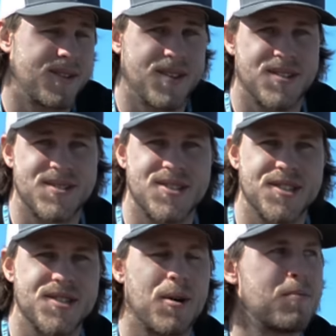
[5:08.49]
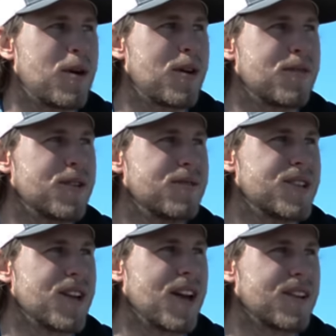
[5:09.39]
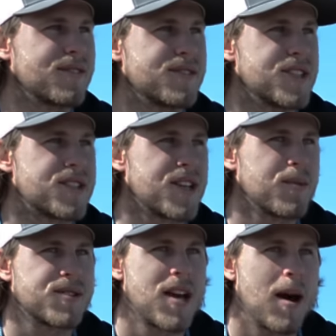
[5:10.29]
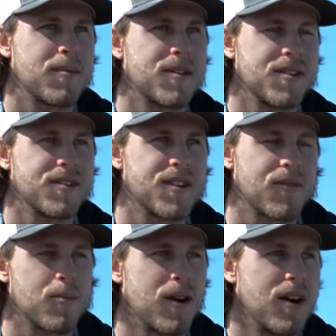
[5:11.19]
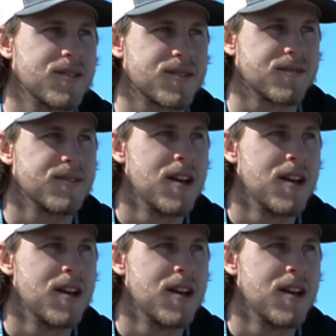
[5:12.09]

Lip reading: It's just all part of it today. Just seeing what's happening in the different ponds, and